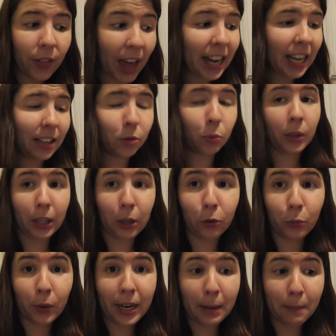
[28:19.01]
that is a really
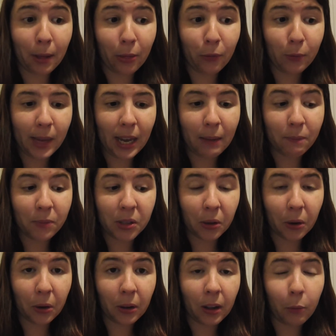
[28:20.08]
good reading month for me.
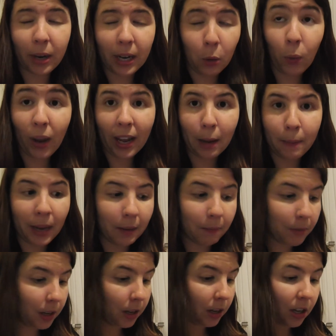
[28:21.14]
So a reading week, I
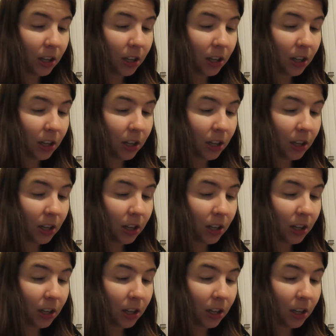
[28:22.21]
mean.